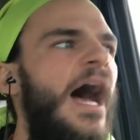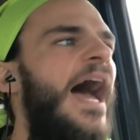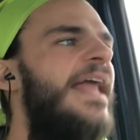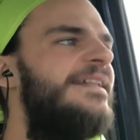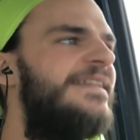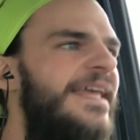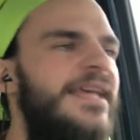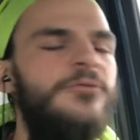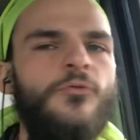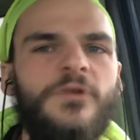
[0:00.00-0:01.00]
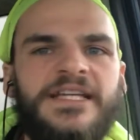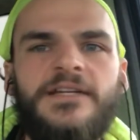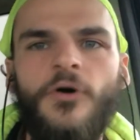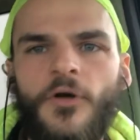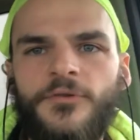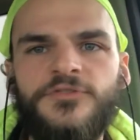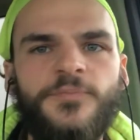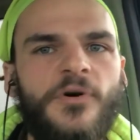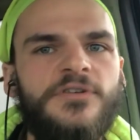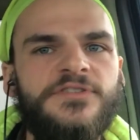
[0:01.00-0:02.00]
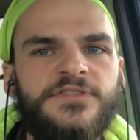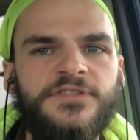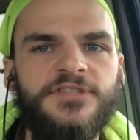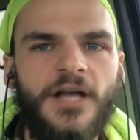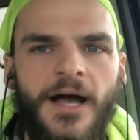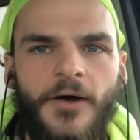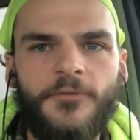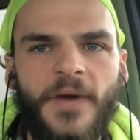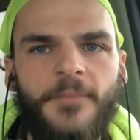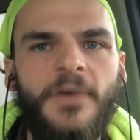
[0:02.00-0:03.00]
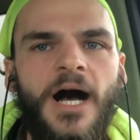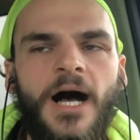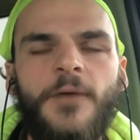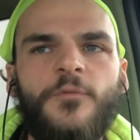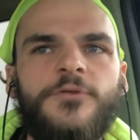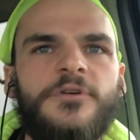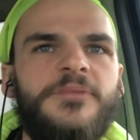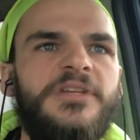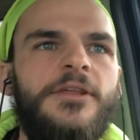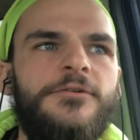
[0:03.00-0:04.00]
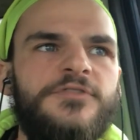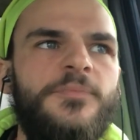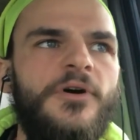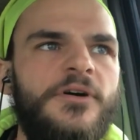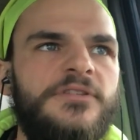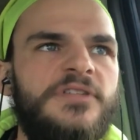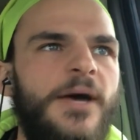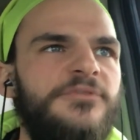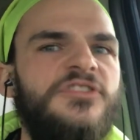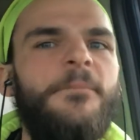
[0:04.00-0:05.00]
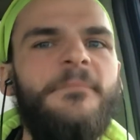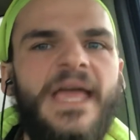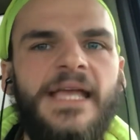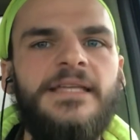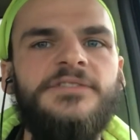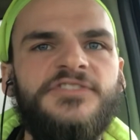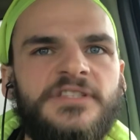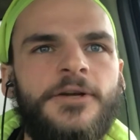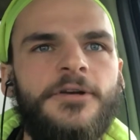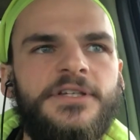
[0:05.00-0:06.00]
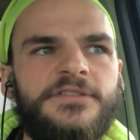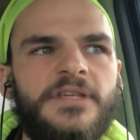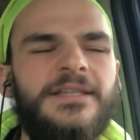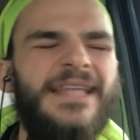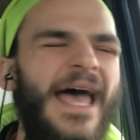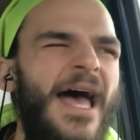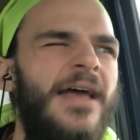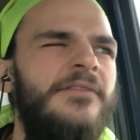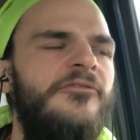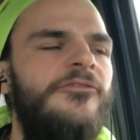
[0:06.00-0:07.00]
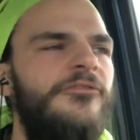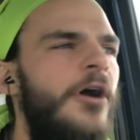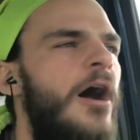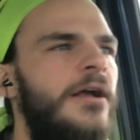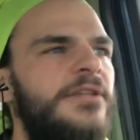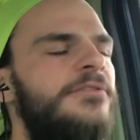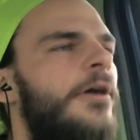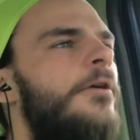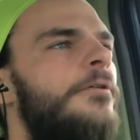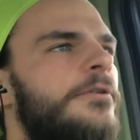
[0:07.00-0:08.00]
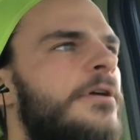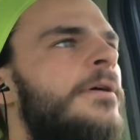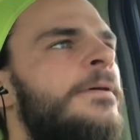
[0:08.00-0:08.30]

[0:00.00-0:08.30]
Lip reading: I did read all those books as a child. My mom would read me those books. That was the main series, like that and Frog and Toad.